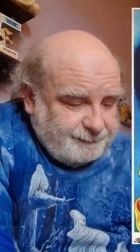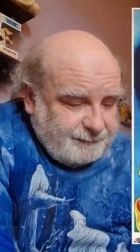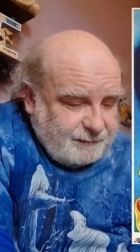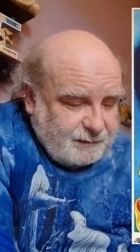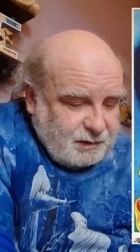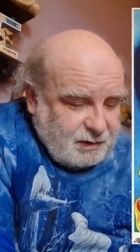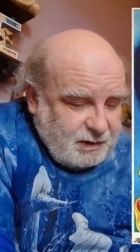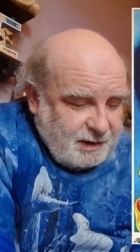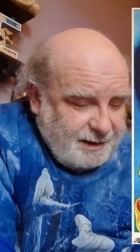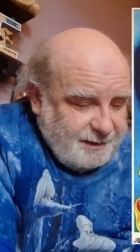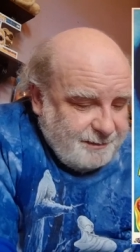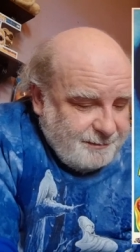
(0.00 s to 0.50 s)

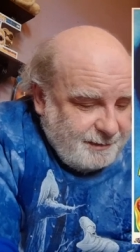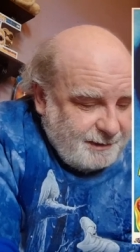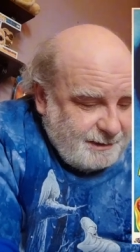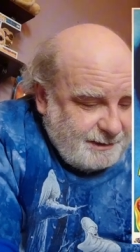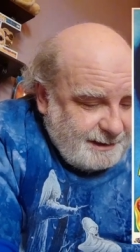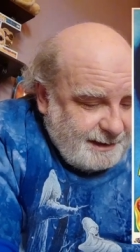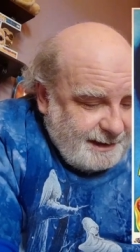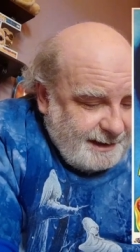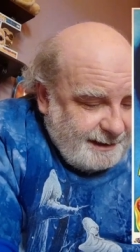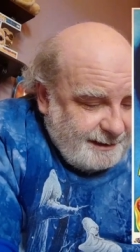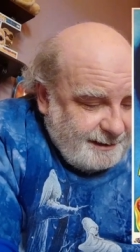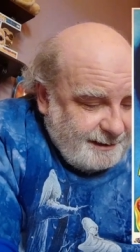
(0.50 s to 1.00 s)
She
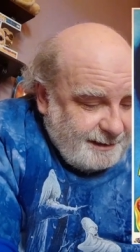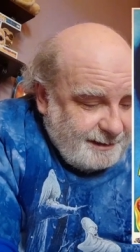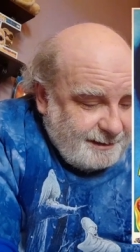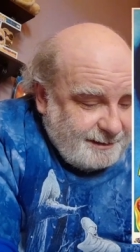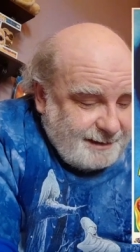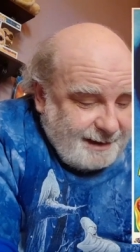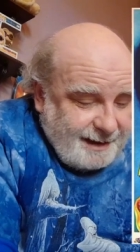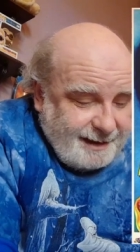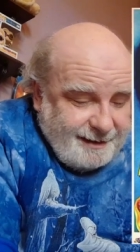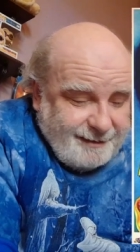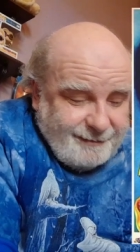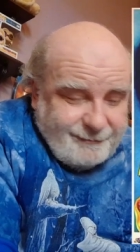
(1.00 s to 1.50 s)
was in The
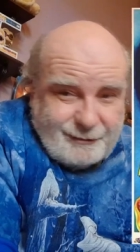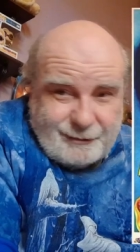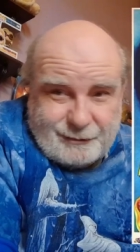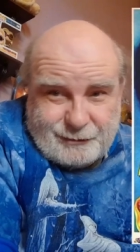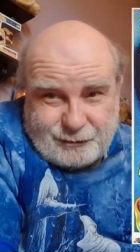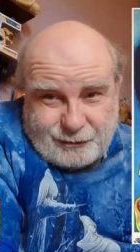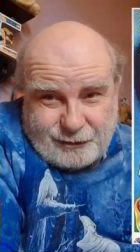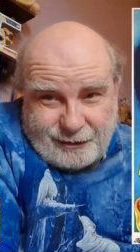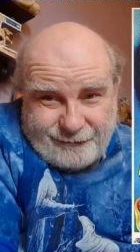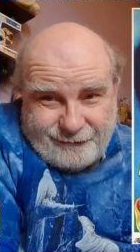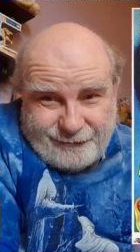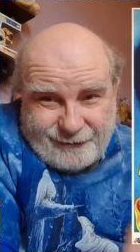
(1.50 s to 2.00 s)
Day of the
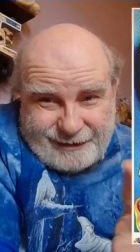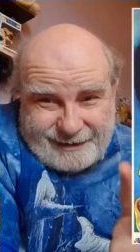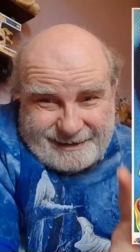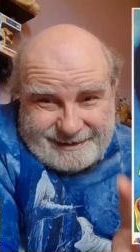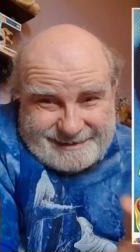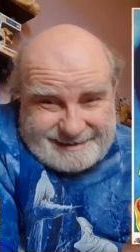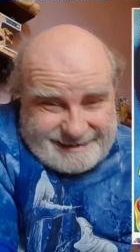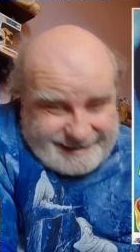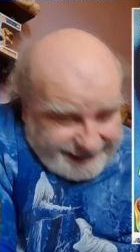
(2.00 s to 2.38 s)
Triffids,